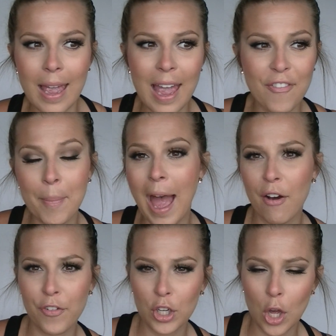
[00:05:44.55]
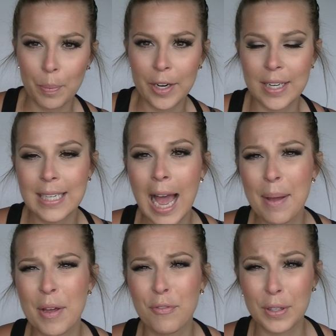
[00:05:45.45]
if I'm out for a long period of
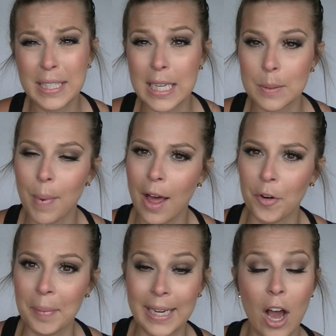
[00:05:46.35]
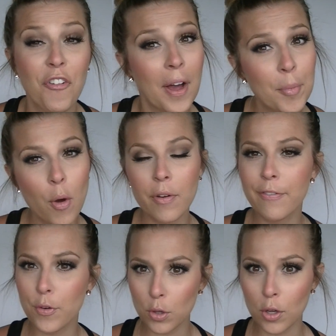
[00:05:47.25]
time, it really does bother me. Now, if I'm going
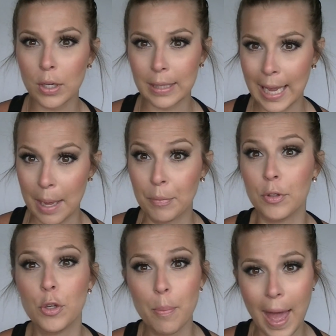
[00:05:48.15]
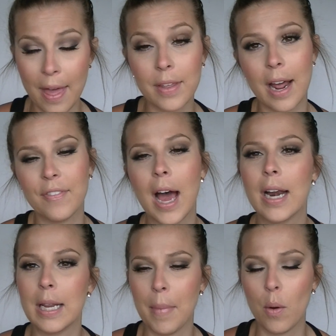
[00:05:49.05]
full on glam, you bet that I've
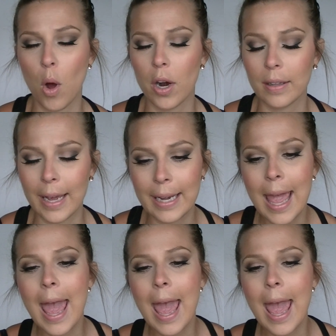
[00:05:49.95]
got it in my waterline.